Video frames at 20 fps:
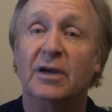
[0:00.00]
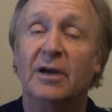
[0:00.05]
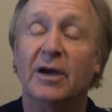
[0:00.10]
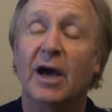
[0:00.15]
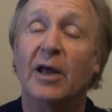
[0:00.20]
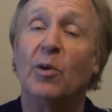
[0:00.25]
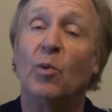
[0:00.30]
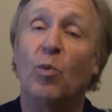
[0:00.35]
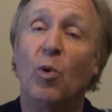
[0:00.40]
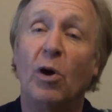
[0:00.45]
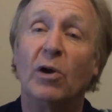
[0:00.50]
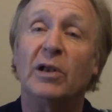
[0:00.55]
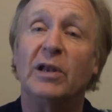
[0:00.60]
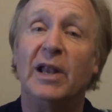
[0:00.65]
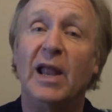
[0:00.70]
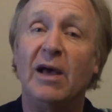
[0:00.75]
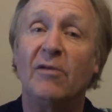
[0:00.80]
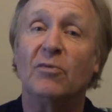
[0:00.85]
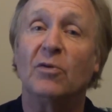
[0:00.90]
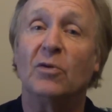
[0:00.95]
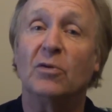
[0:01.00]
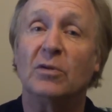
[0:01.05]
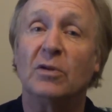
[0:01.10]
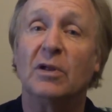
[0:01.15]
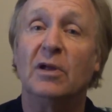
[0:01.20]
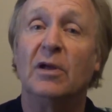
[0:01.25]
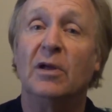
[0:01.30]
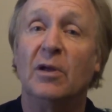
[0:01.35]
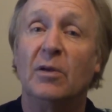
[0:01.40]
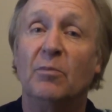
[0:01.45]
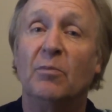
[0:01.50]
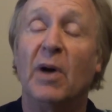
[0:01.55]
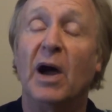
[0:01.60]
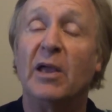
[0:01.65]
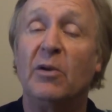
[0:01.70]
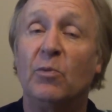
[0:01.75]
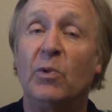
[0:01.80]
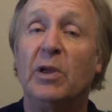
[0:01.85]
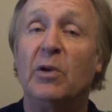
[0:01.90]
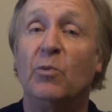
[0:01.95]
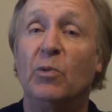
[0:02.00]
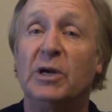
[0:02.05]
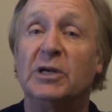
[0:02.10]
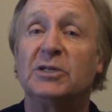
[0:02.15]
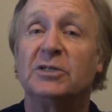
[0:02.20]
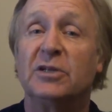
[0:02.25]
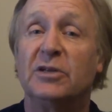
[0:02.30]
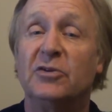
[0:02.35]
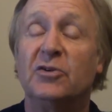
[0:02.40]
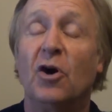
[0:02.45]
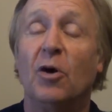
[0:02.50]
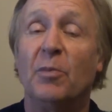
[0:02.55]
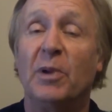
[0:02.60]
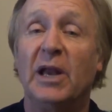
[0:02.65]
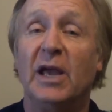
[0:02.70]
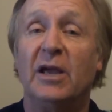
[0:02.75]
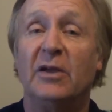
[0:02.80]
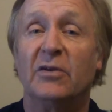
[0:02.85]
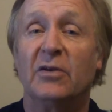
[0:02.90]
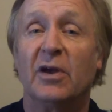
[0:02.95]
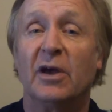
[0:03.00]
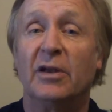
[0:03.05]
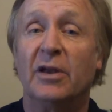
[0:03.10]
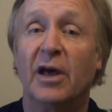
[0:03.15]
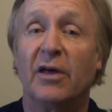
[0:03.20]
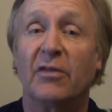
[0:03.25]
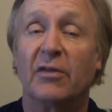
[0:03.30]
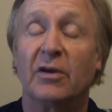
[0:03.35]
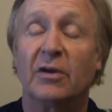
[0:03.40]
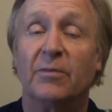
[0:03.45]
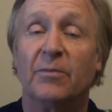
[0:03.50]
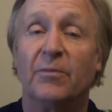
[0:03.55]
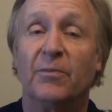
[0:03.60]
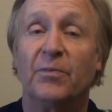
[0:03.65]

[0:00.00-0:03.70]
And at what level might we wish to dominate another?